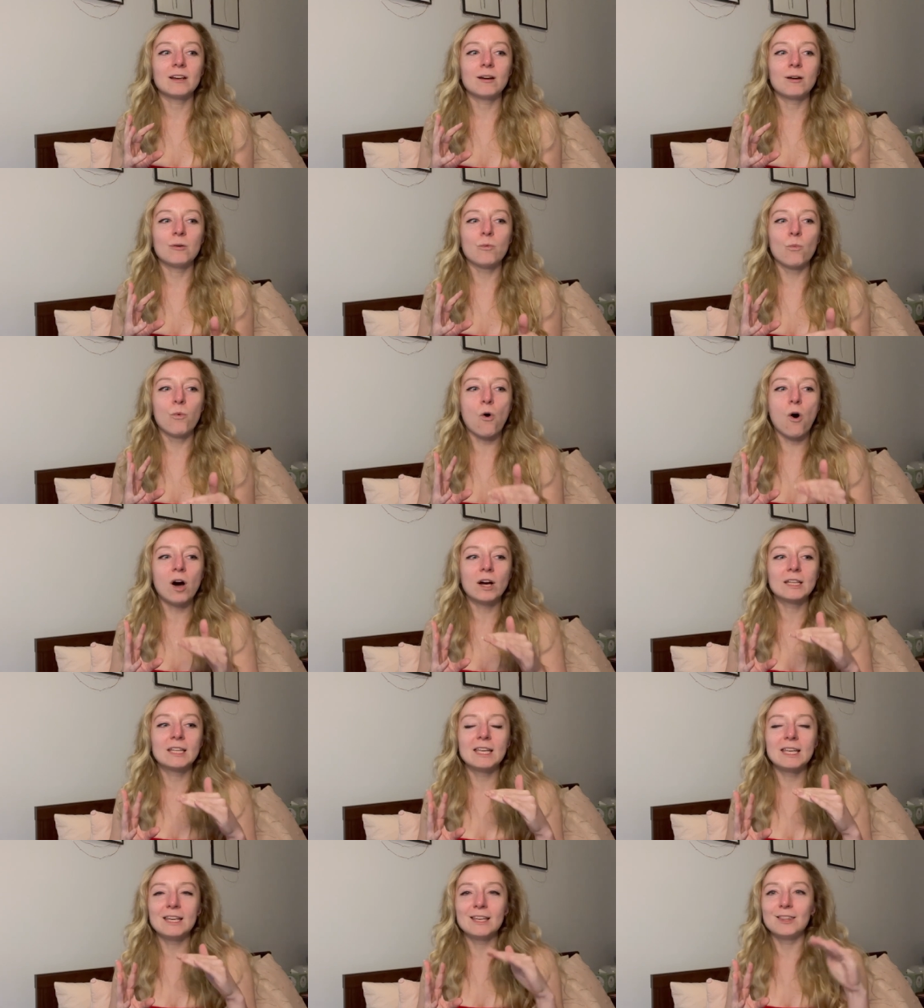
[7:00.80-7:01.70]

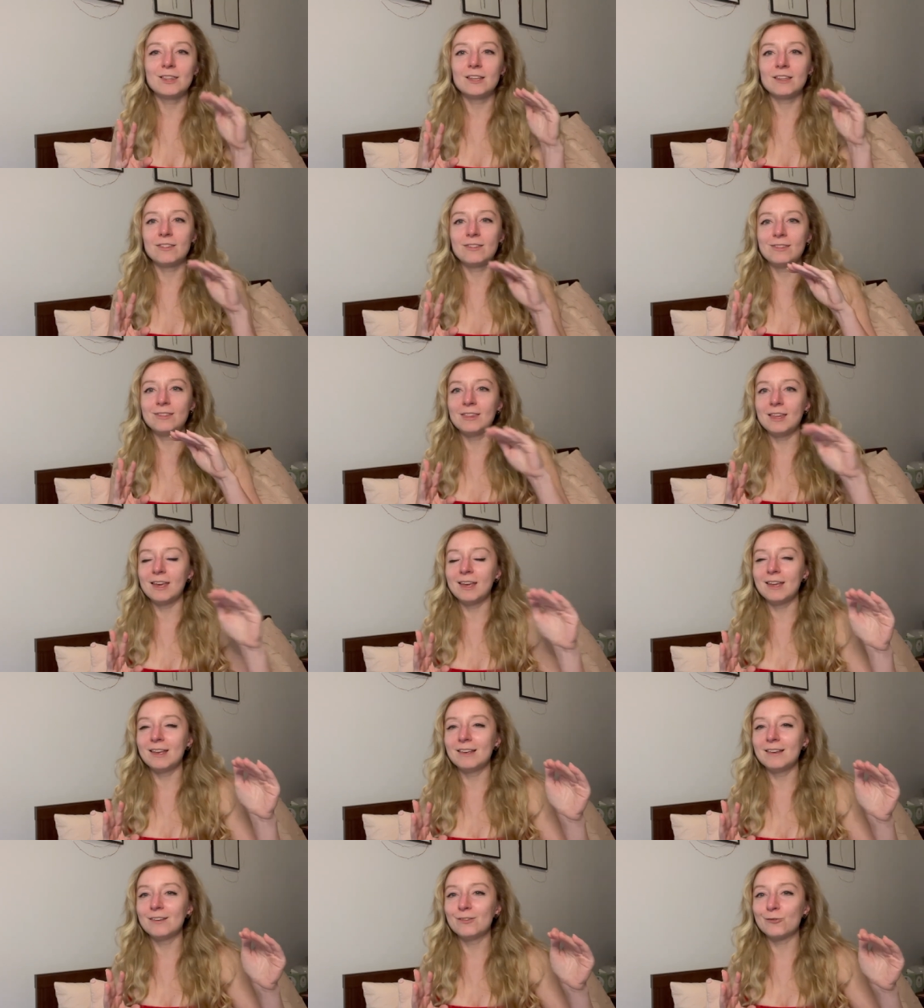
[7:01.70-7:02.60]
walking the
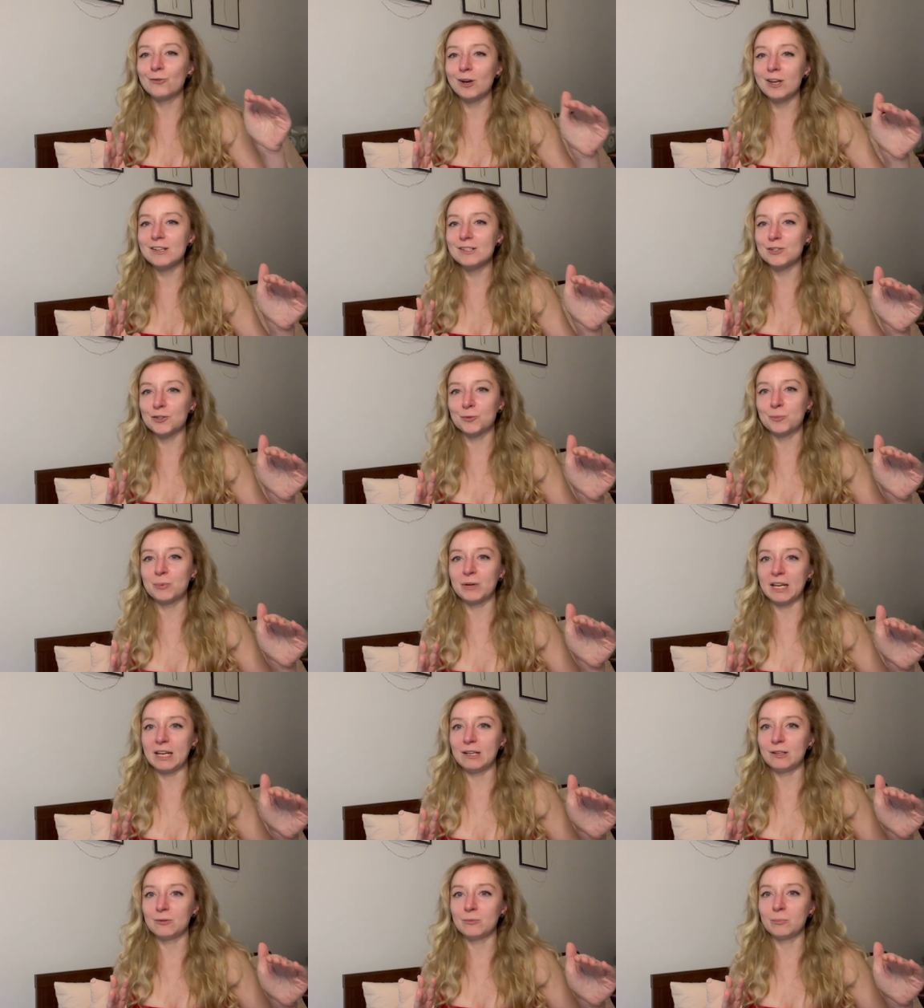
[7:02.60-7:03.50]
thin razor
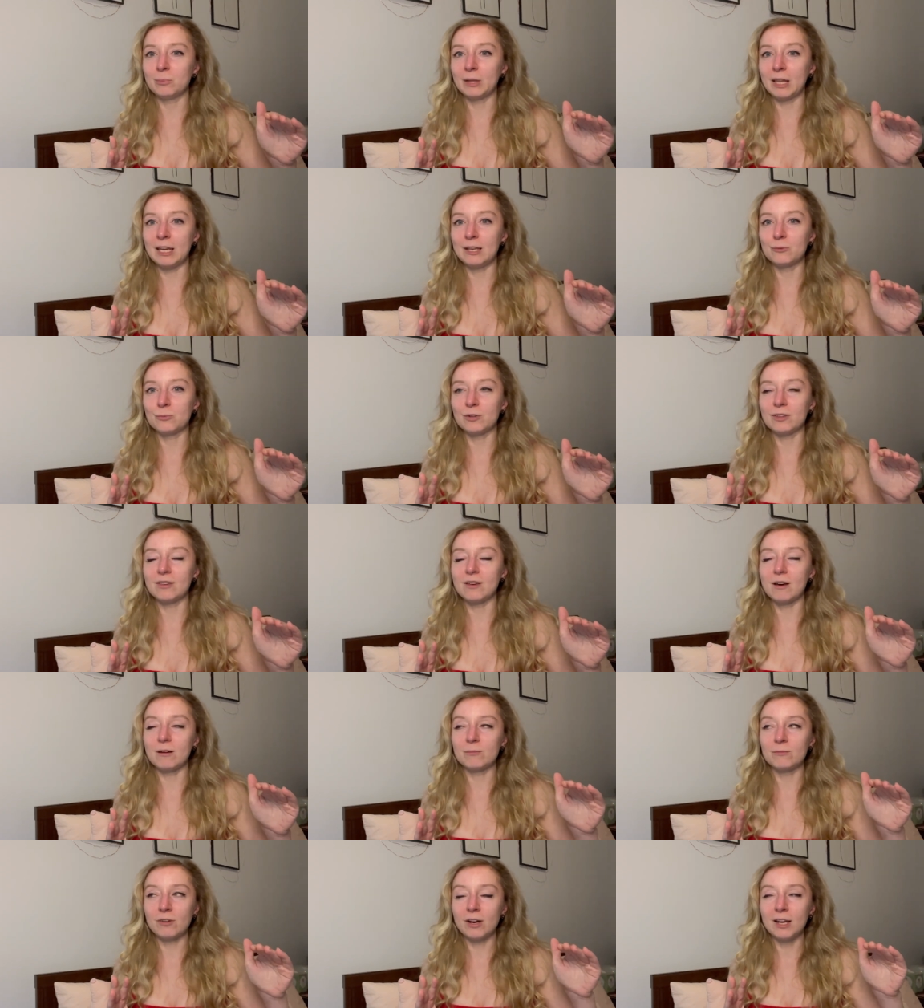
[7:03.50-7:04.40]
blade blade with
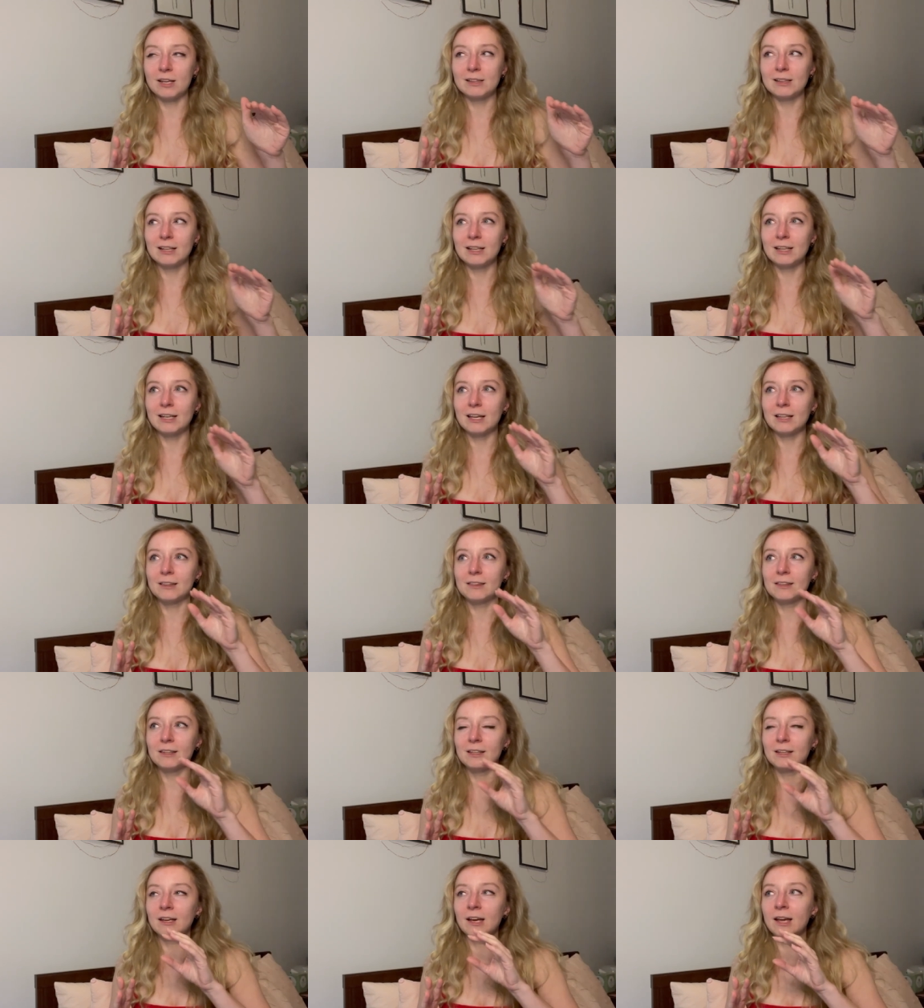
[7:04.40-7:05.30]
them right like i
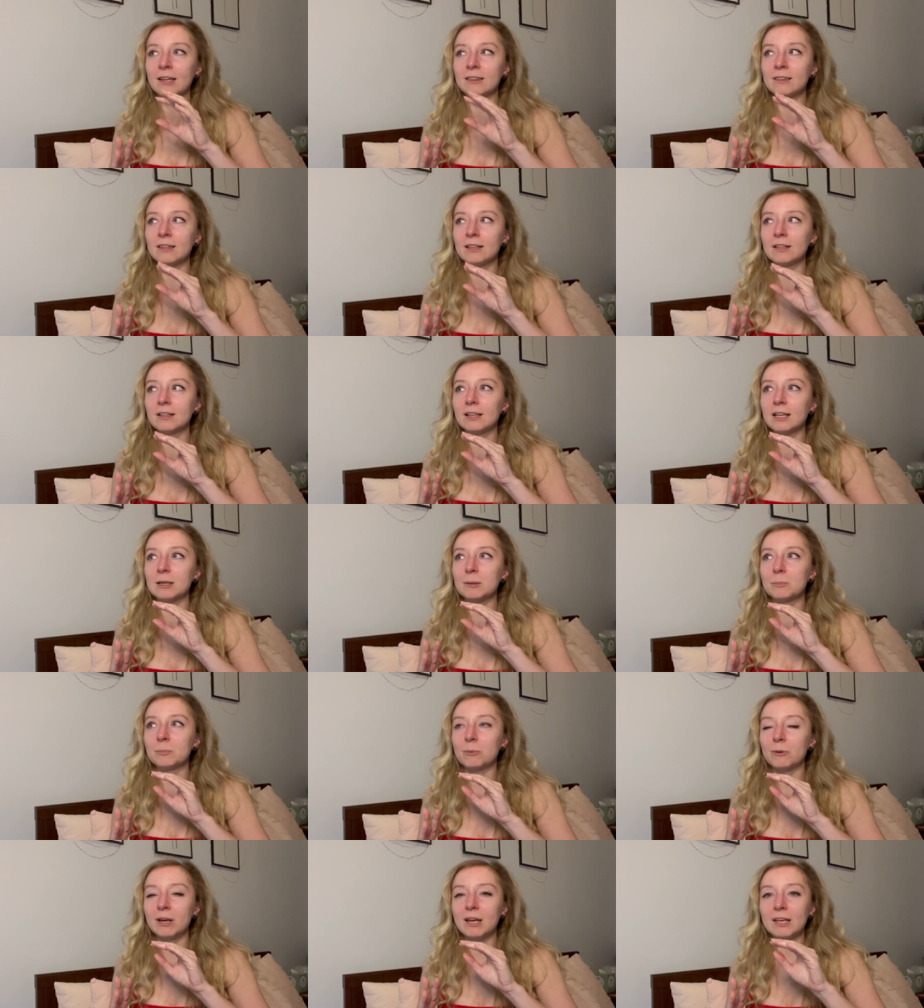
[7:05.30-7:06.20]
think i think
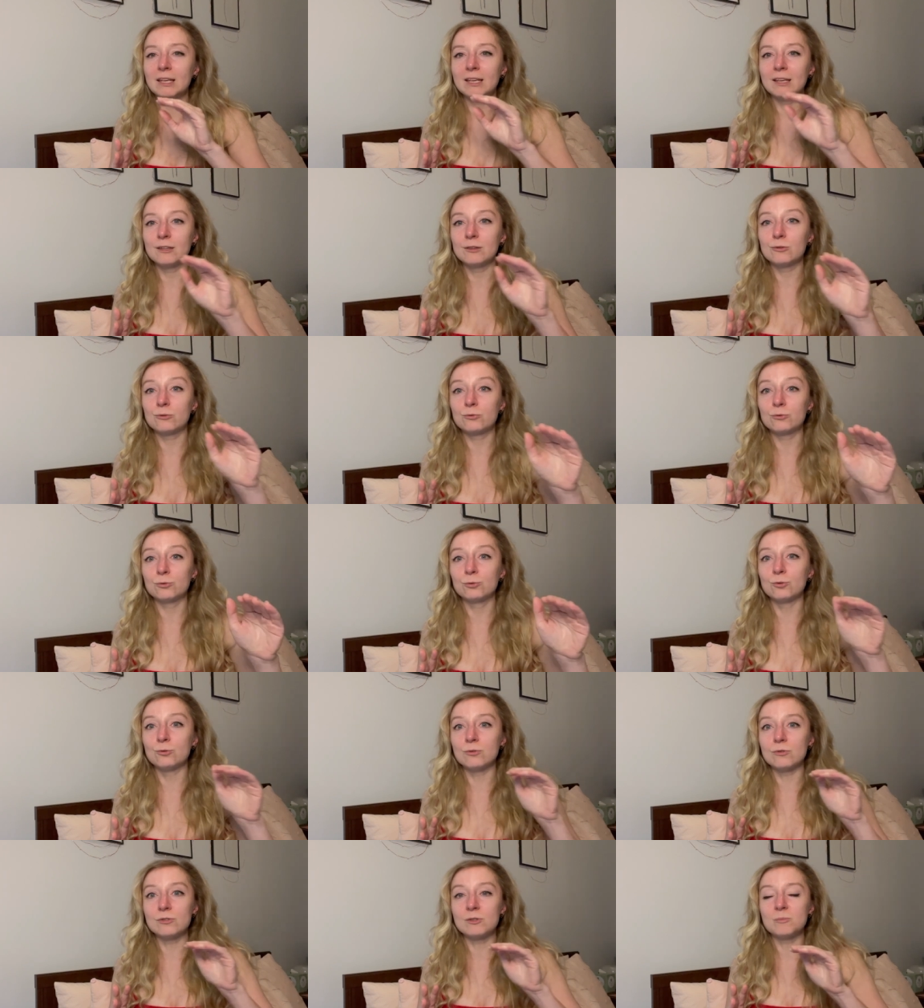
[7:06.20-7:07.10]
like breaking the
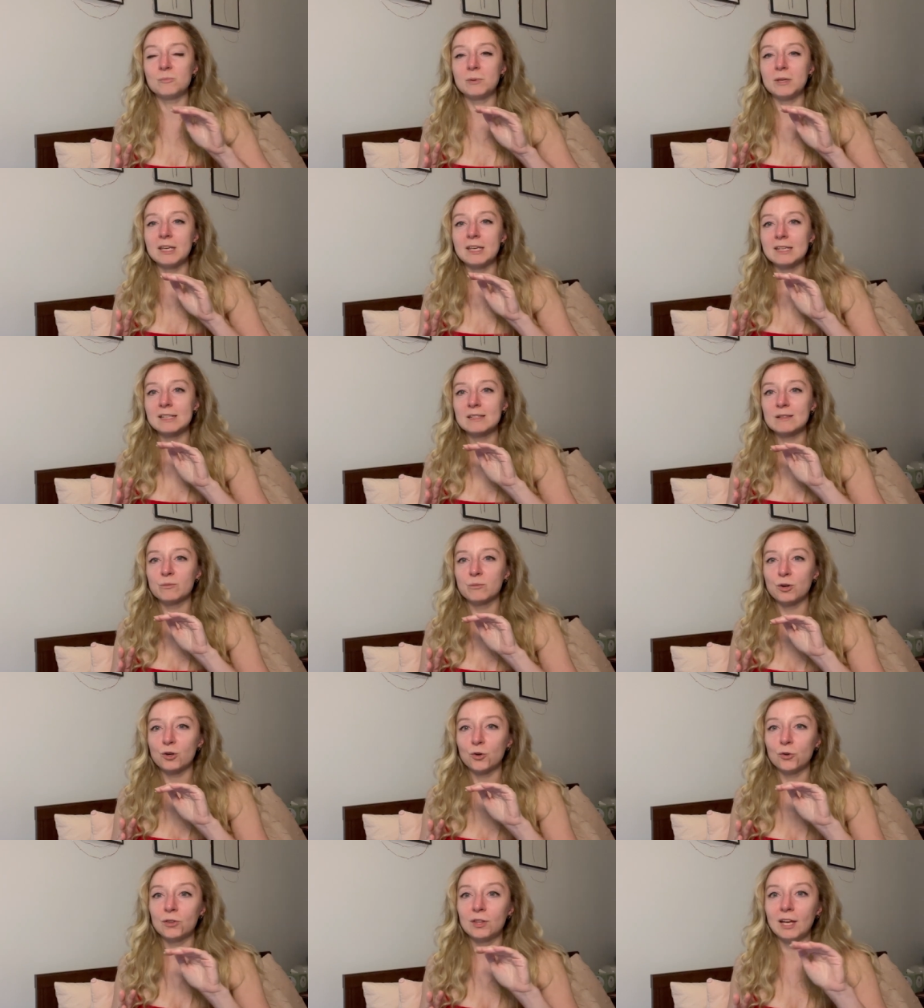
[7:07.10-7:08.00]
rules being
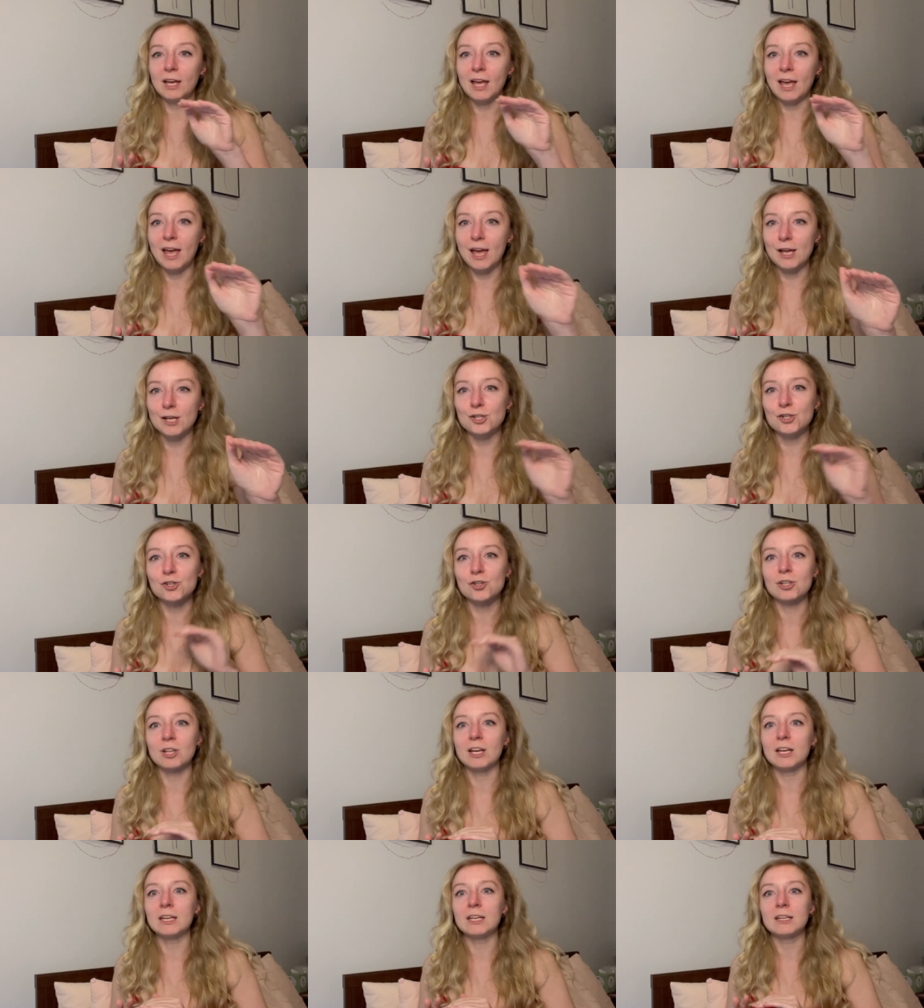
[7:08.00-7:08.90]
somewhere on the edge
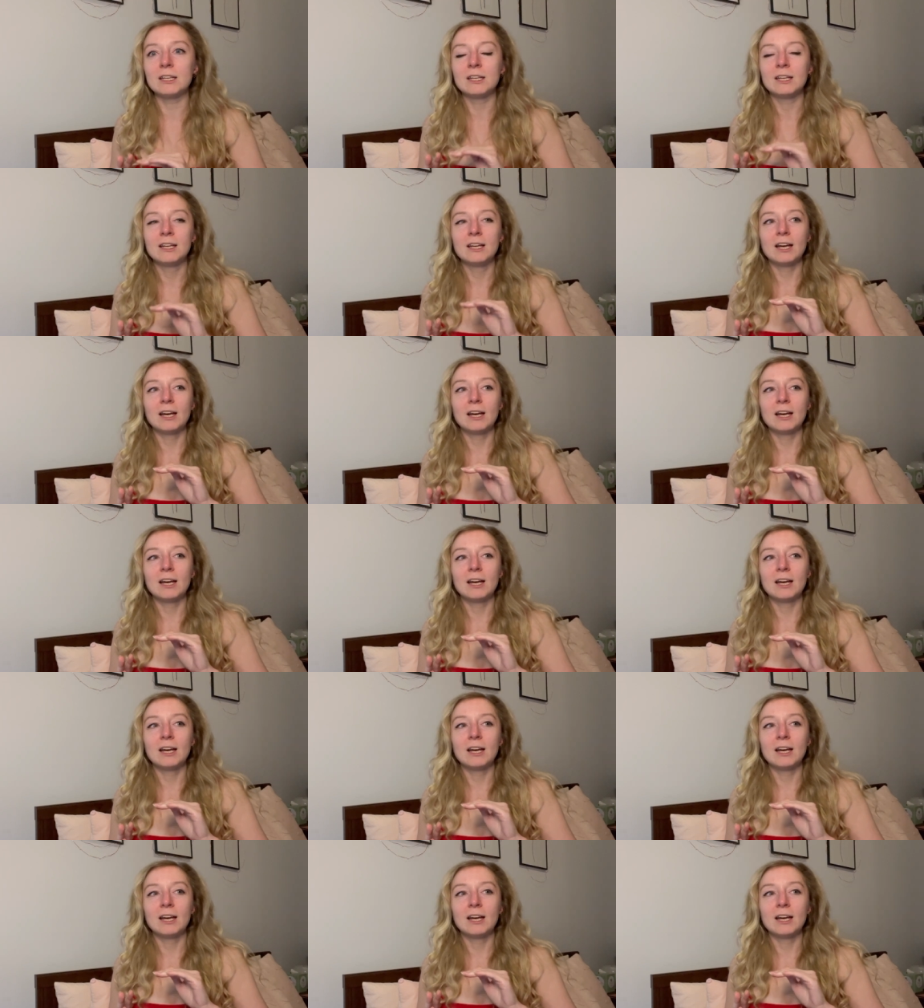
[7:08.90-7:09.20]
like